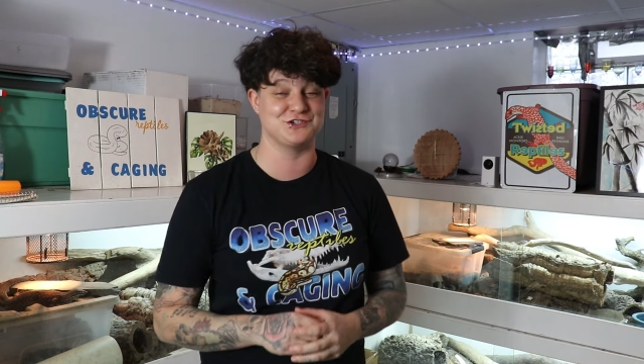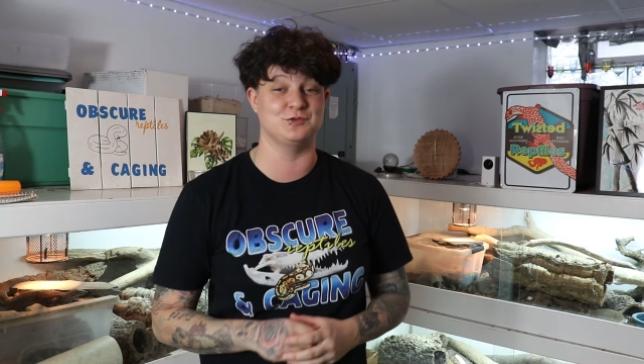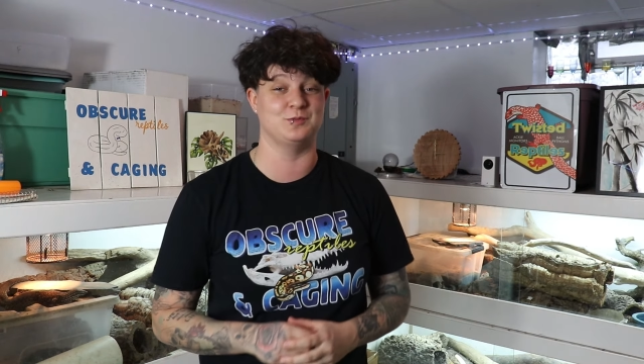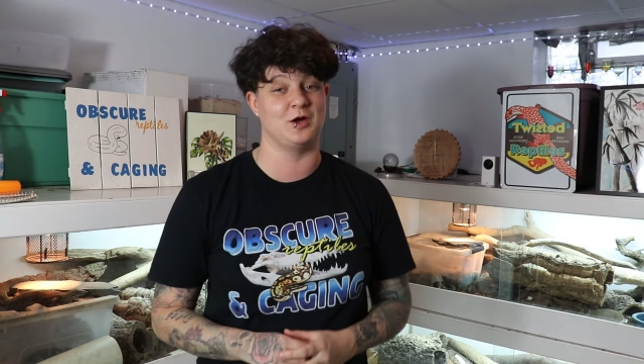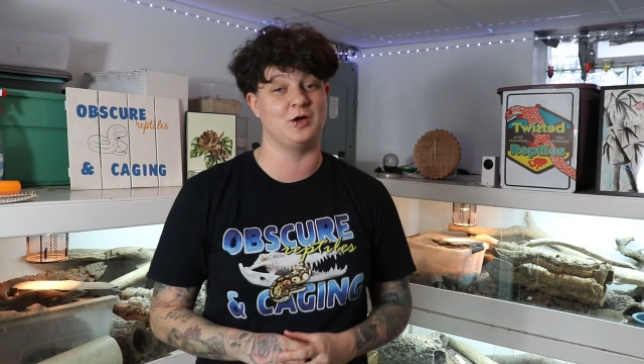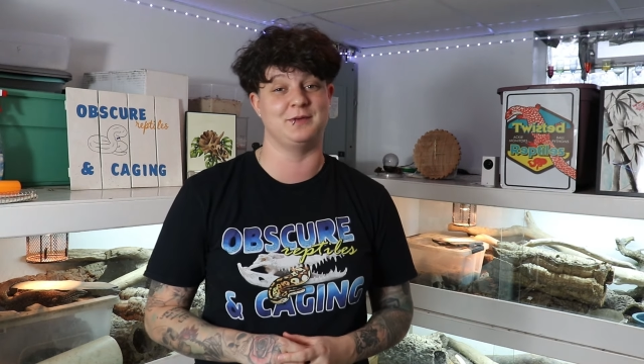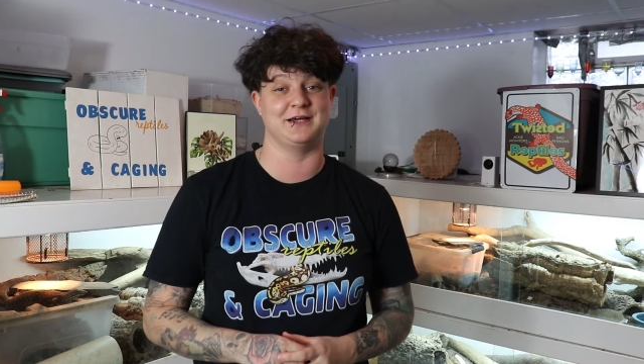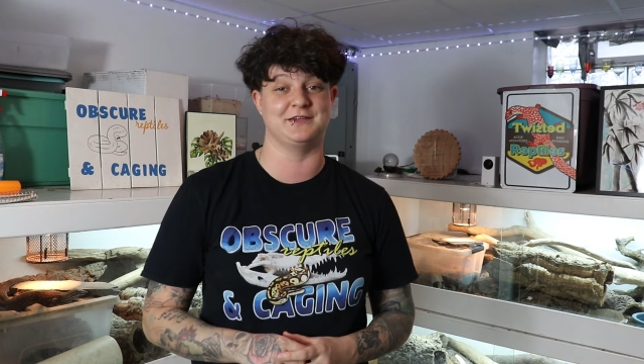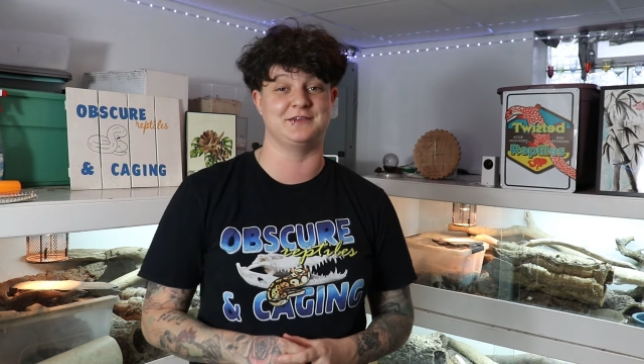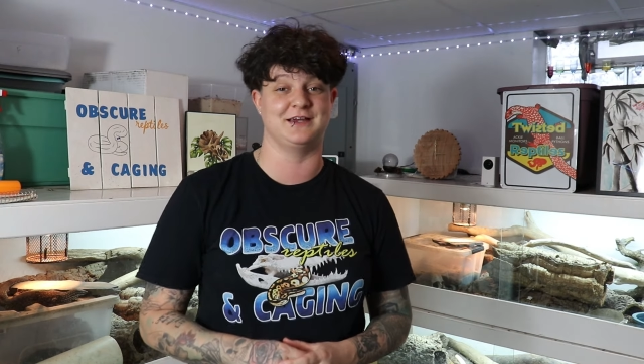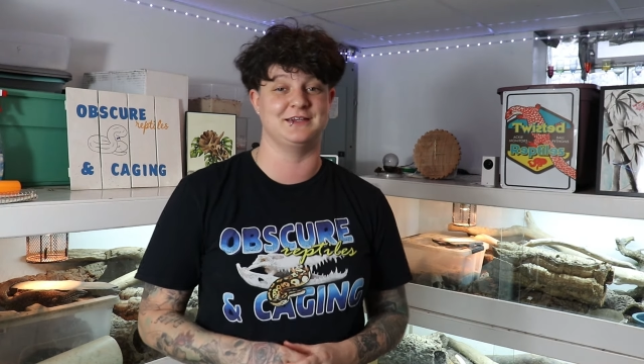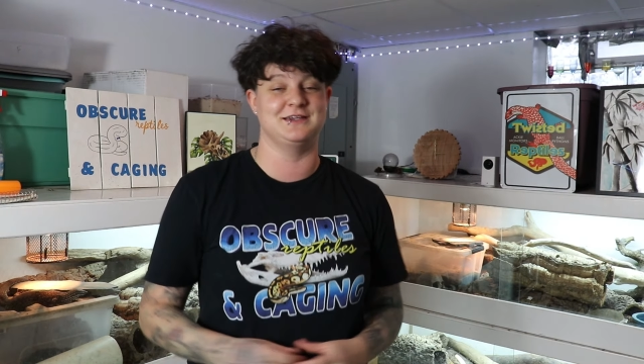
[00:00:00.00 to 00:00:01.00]
new ball
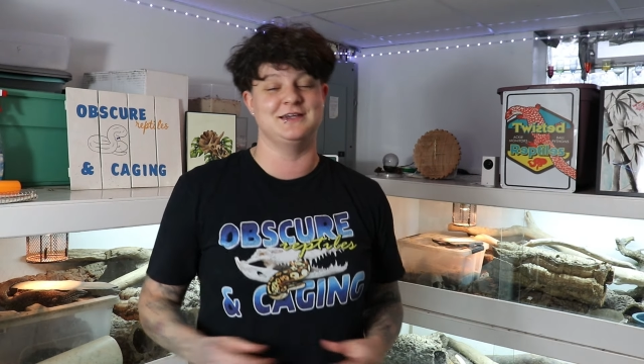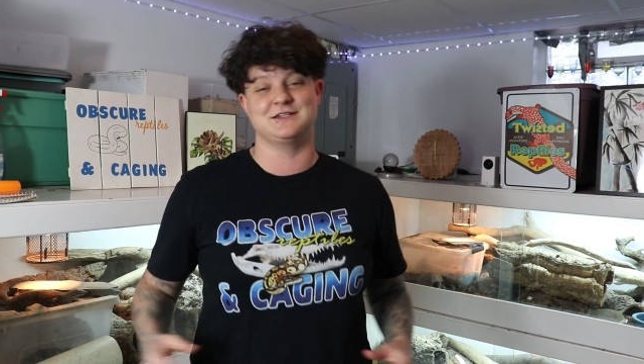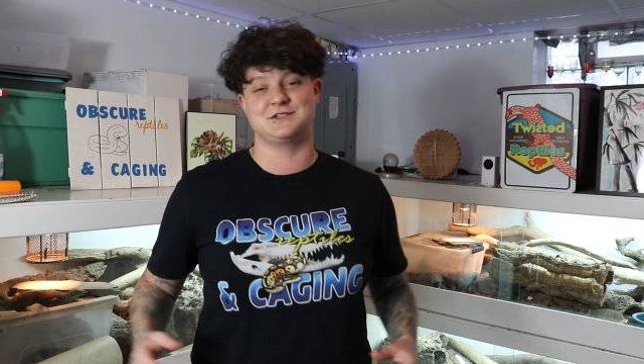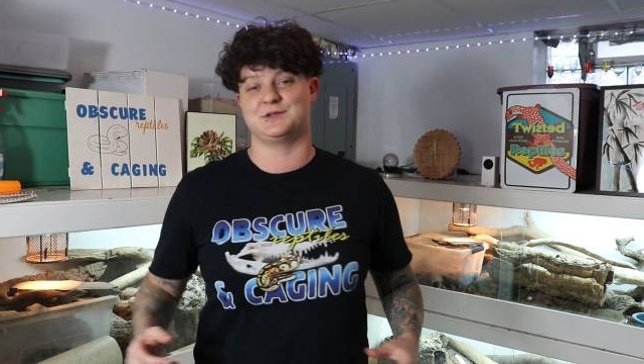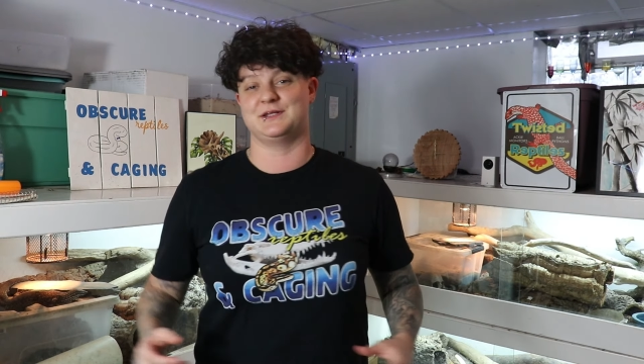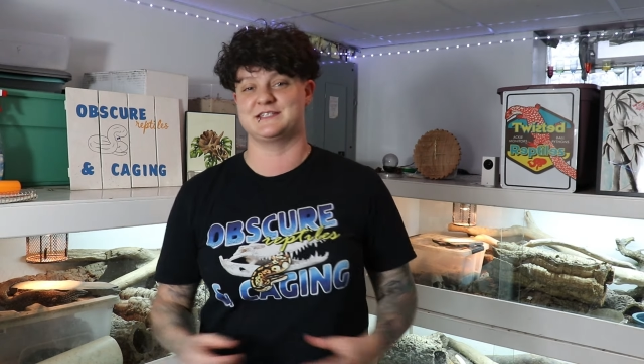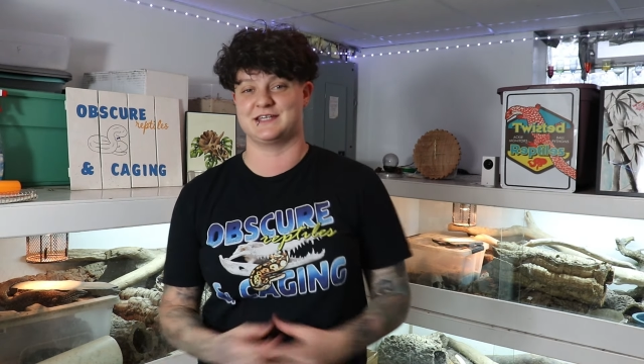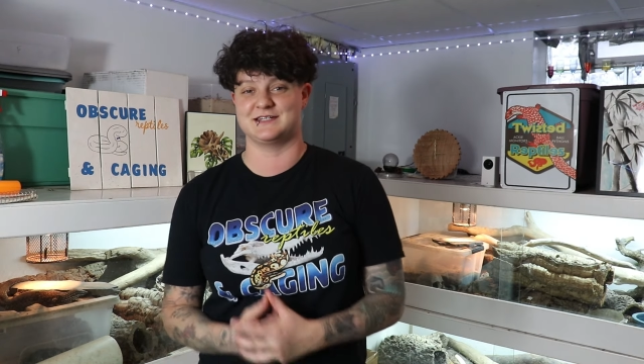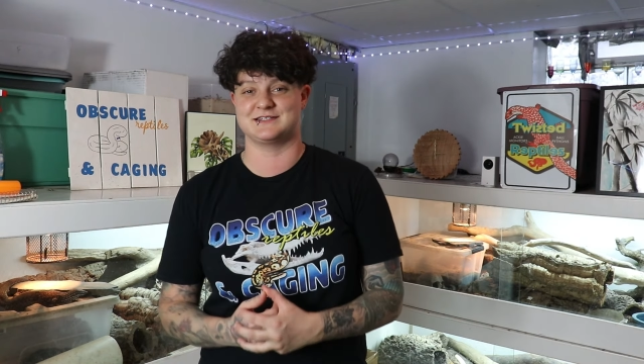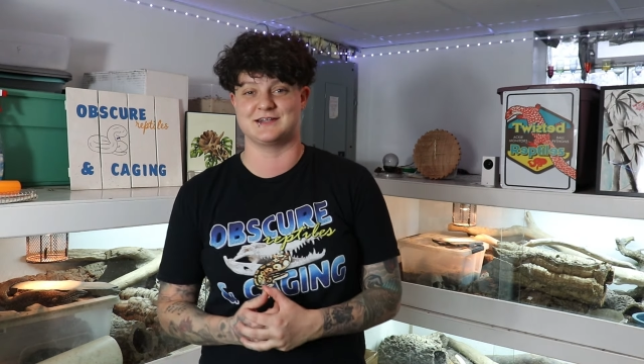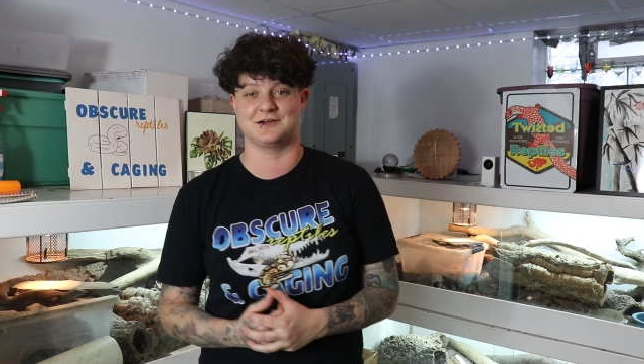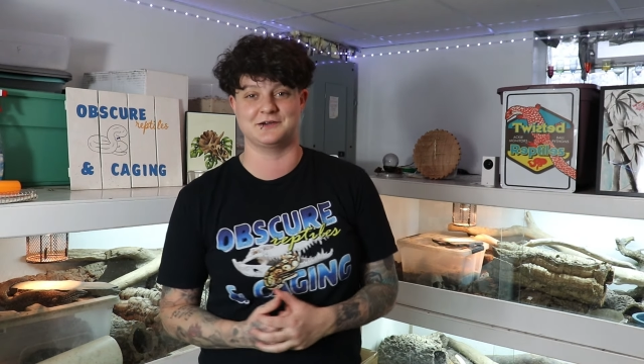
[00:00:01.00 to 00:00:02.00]
python. So let's
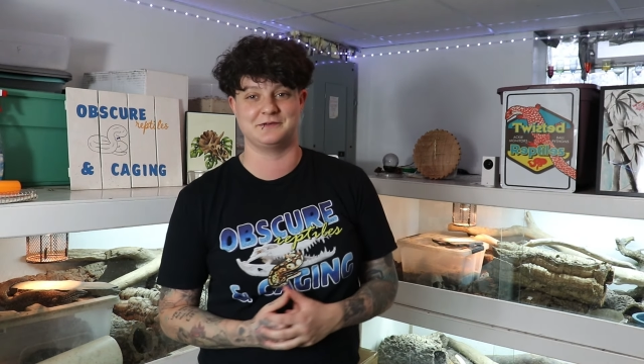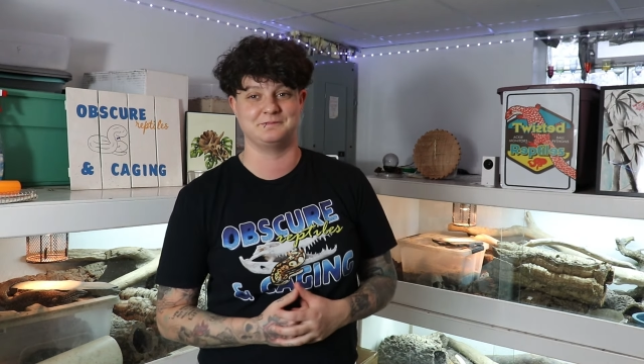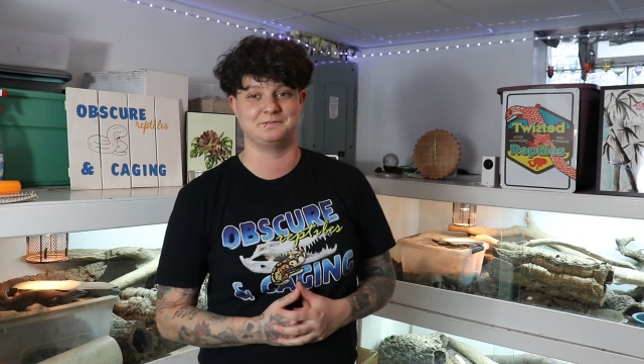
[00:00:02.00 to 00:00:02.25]
get started.